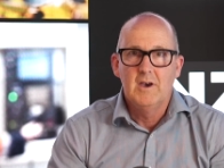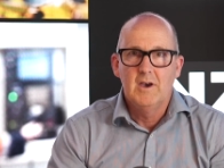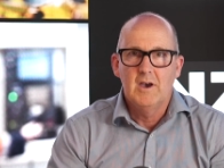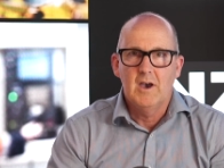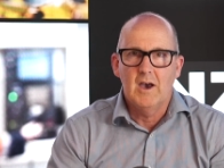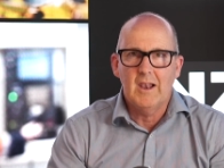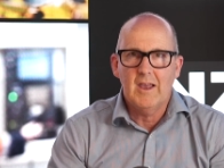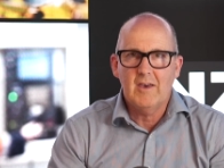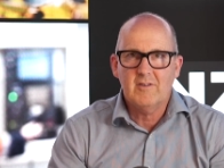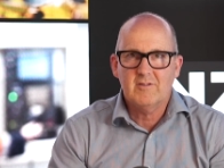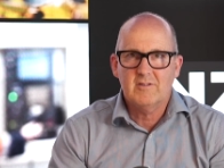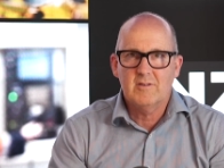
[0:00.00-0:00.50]

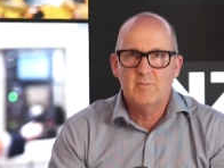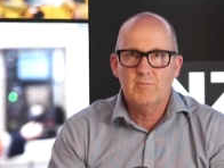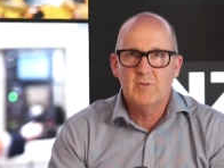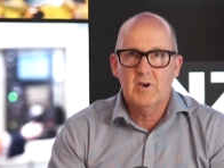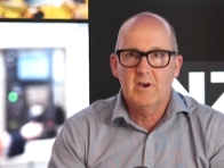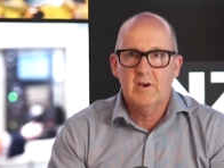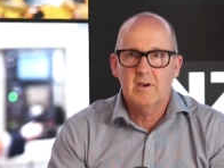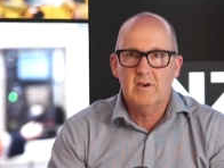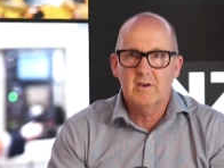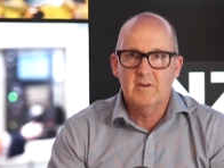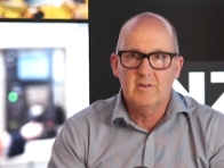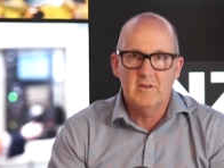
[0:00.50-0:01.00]

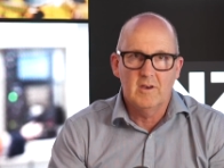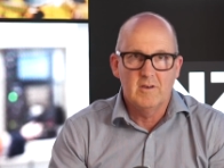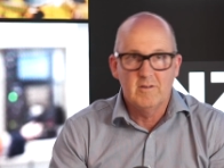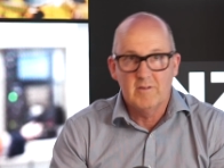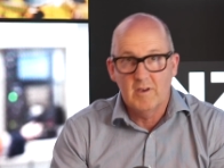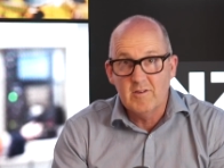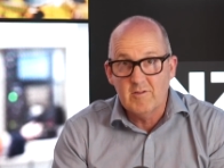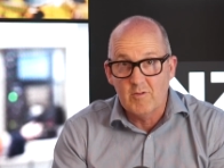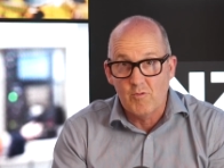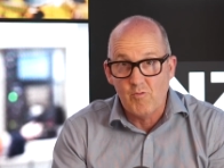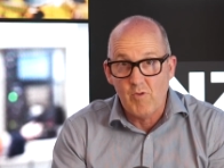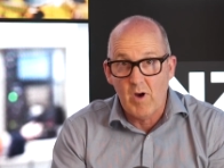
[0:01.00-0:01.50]
elastomer
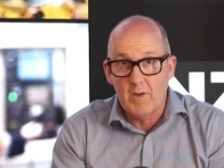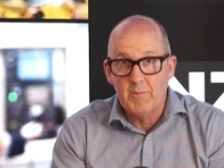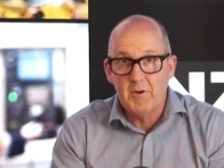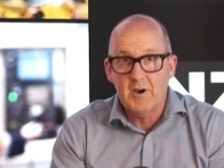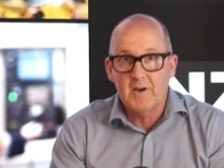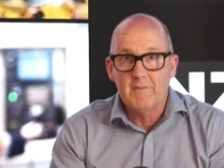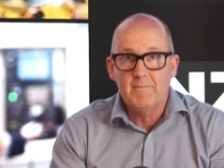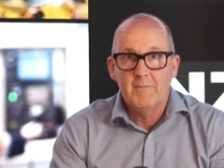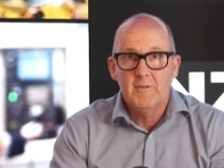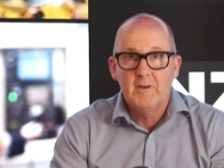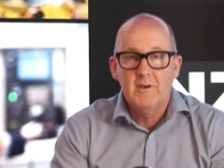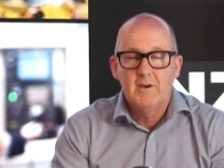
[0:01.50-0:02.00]
is a rubber,
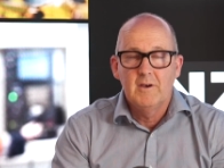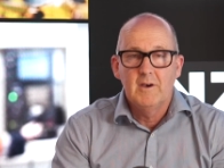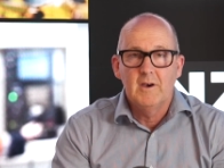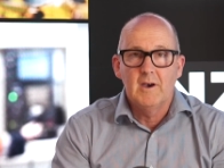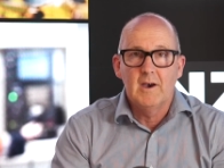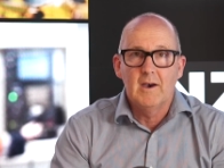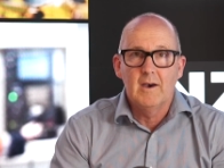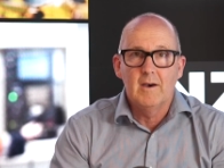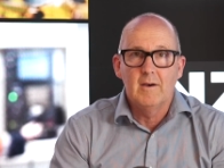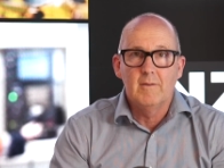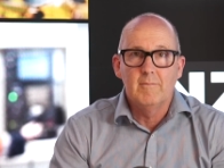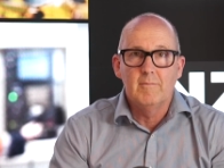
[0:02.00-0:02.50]

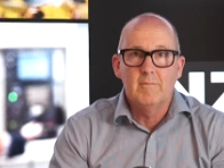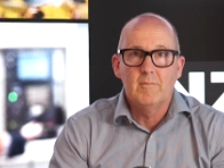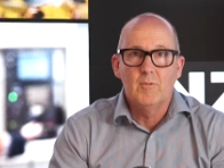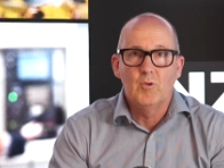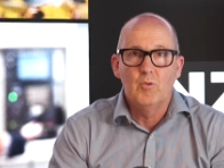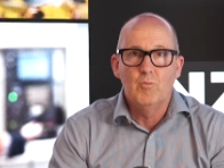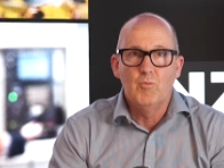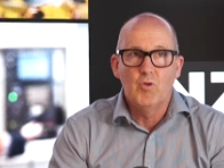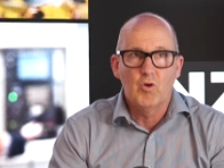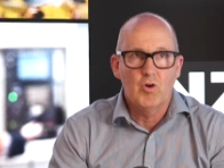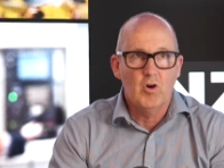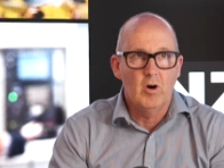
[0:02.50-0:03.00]
or
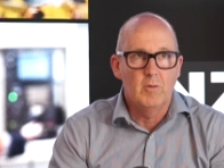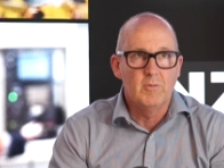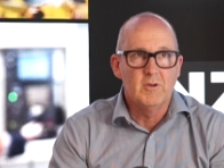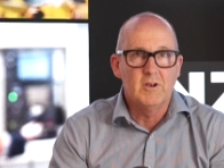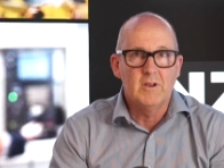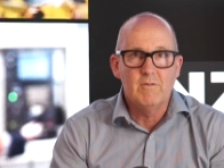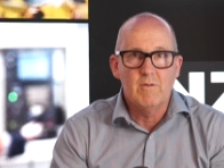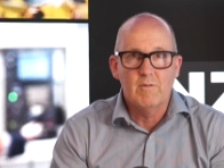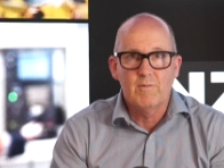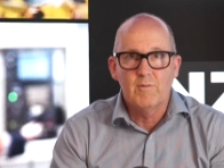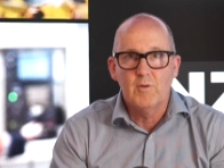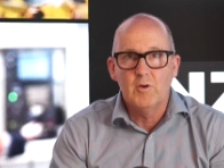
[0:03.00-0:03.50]
more
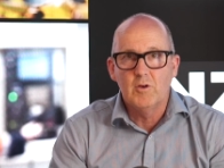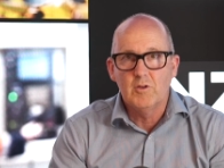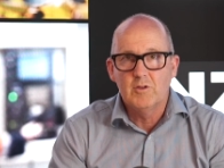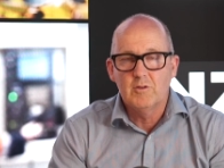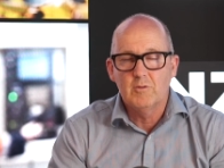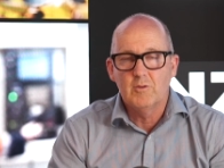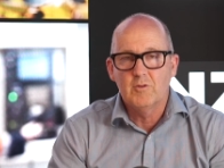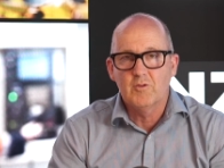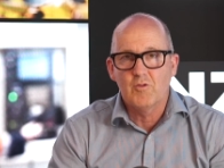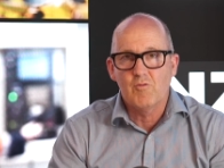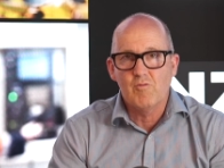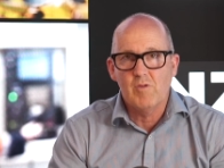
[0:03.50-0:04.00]
commonly referred
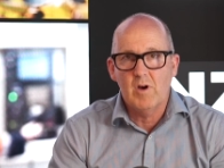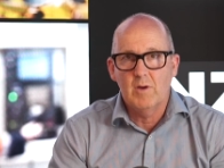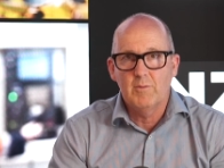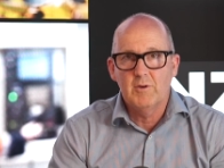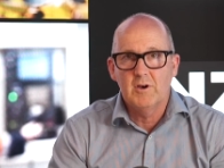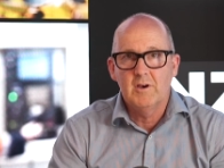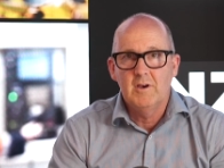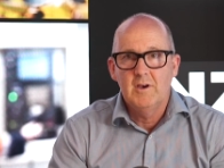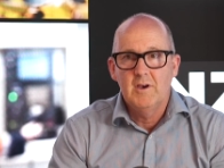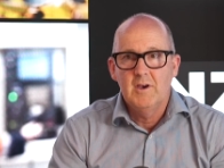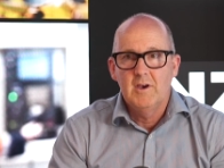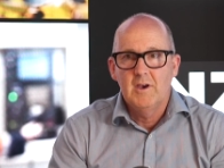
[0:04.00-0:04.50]
to as a rubber.